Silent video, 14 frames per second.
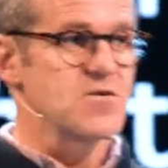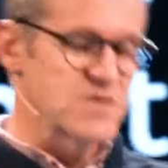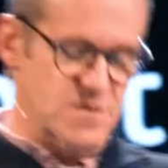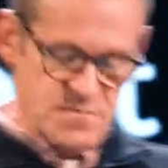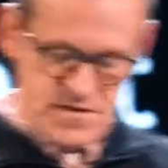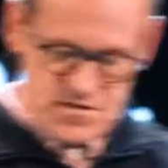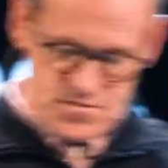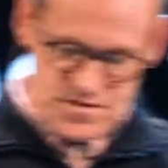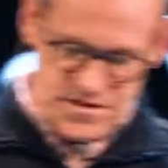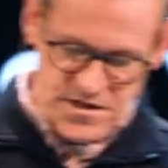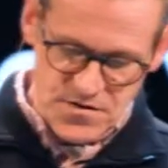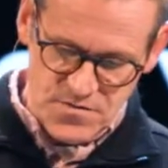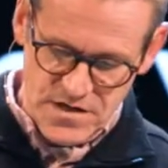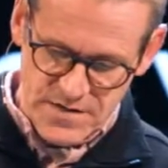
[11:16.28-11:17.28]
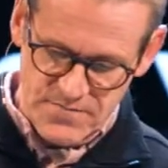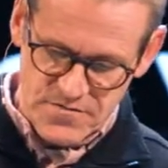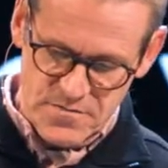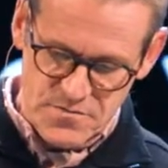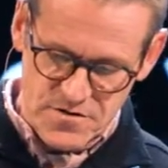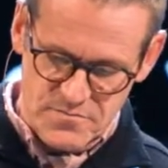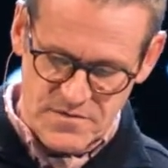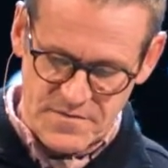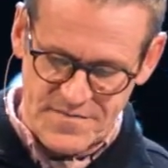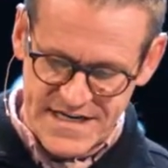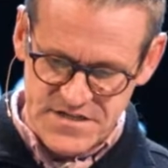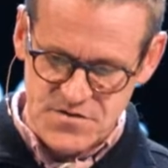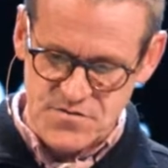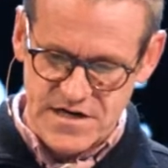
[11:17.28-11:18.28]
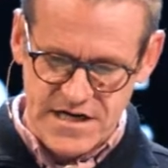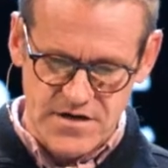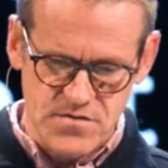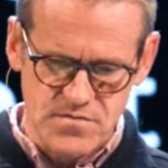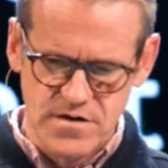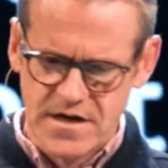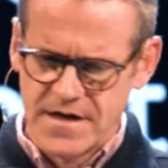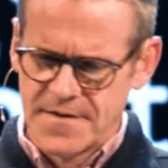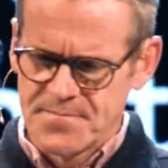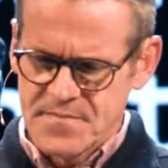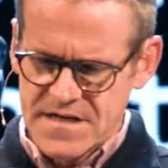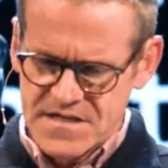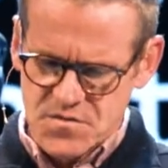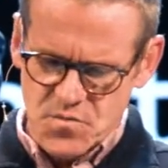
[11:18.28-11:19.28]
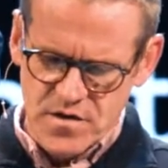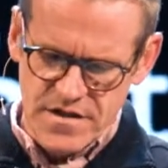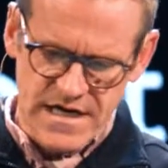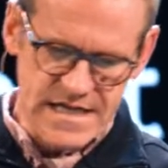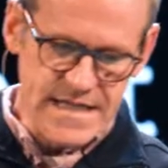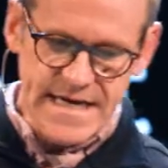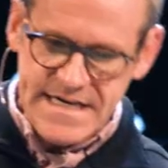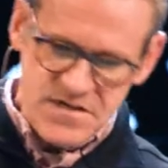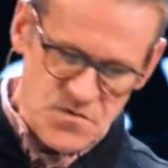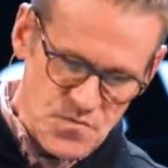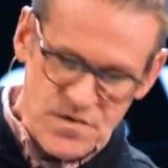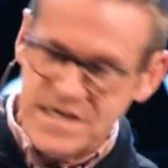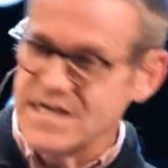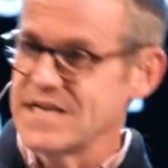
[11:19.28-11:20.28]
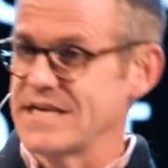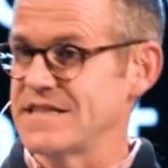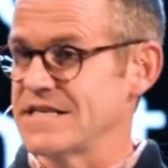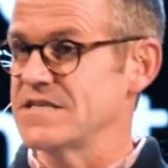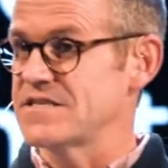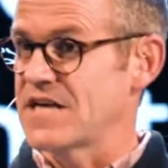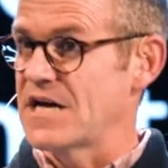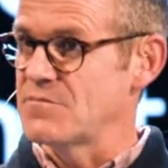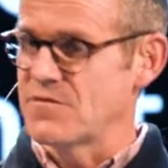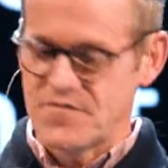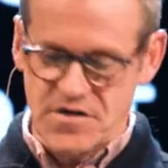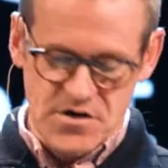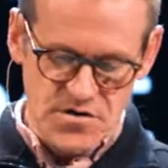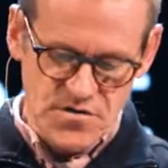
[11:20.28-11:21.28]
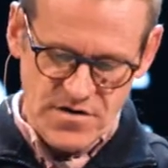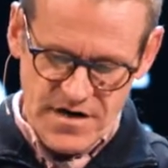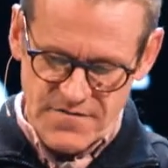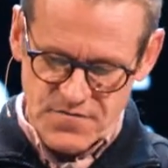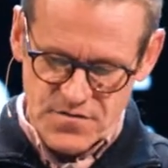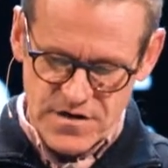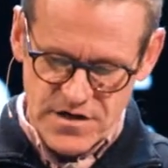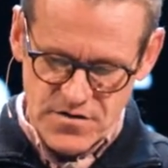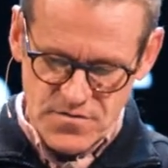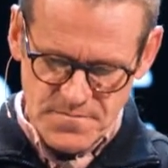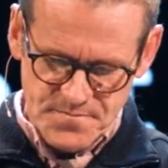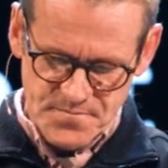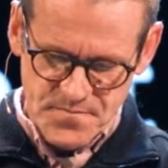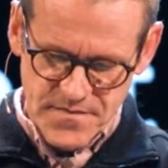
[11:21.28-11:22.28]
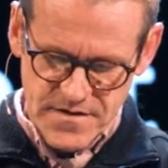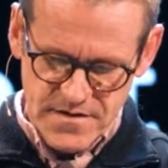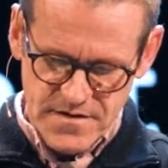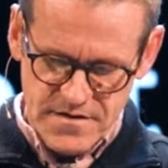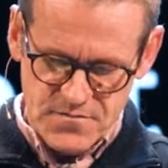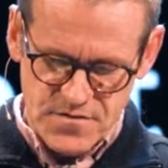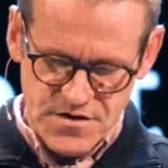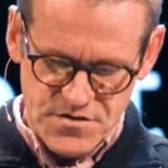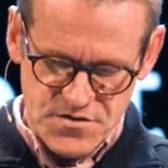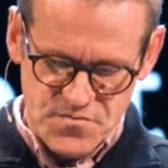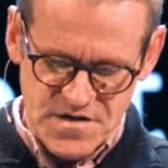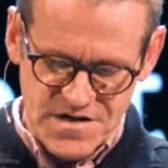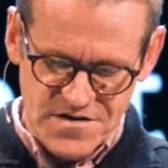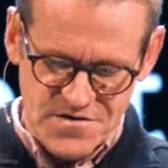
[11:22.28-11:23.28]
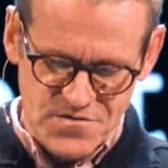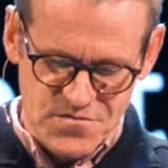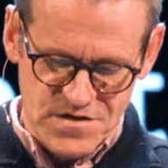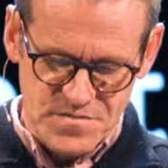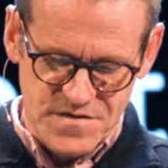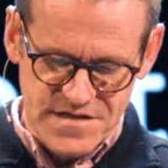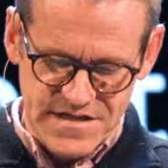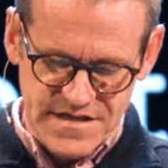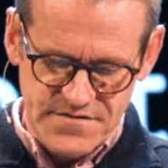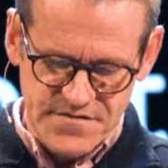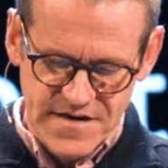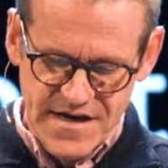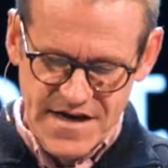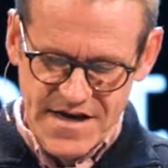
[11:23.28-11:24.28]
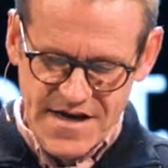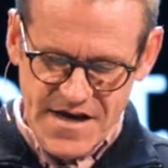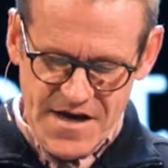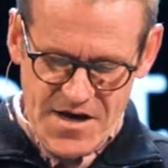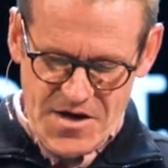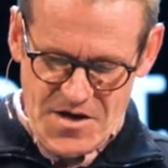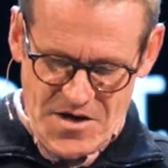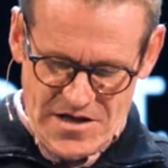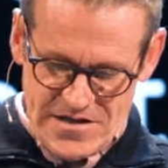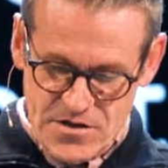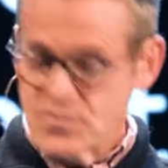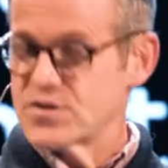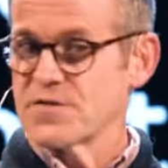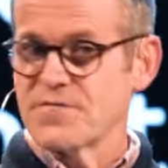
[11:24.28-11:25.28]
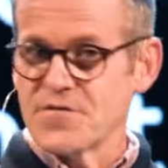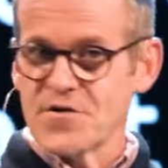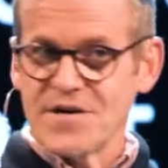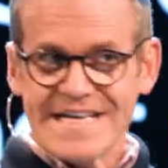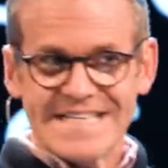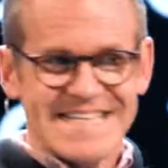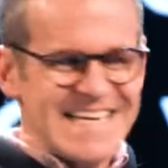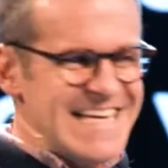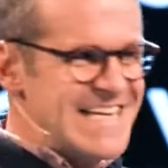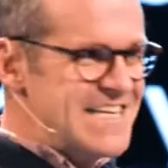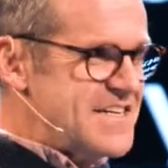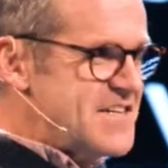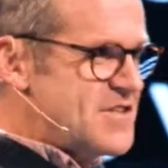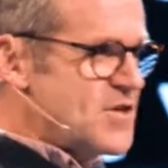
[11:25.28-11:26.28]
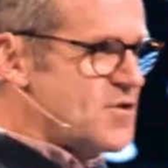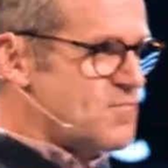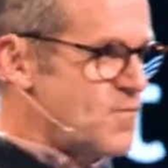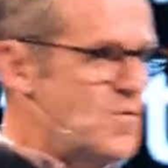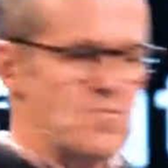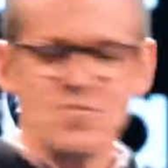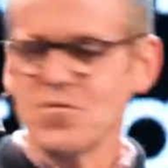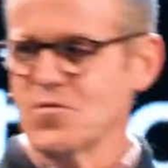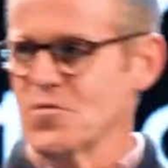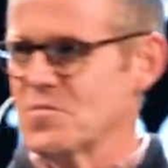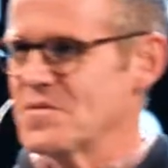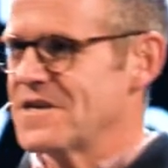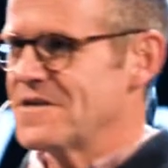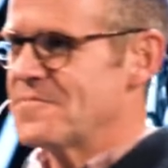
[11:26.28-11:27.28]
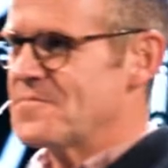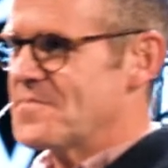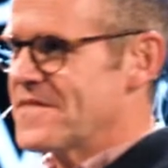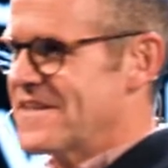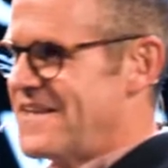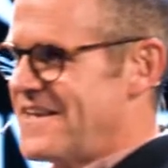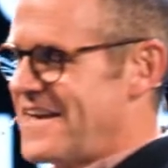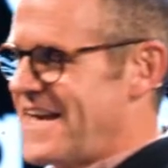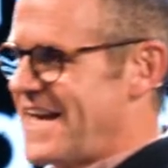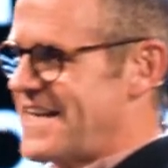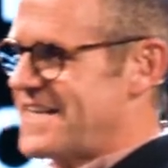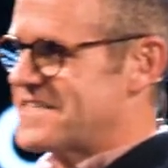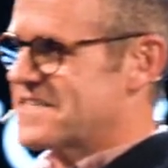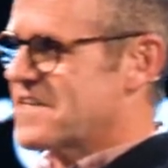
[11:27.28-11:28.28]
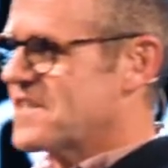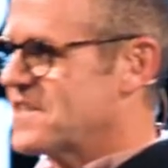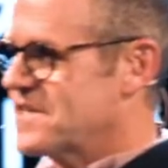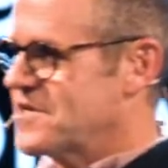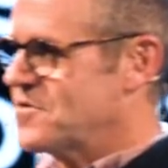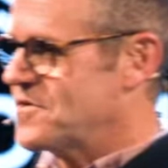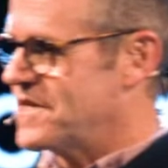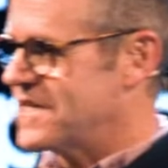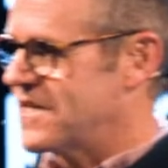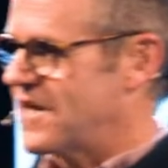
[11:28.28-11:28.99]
Christmas was another name for the book by Max Lucado. It's one that I like to read this time of year, every year. And we used to read it on Christmas Eve. Lucifer is in the throne room, and it's clear that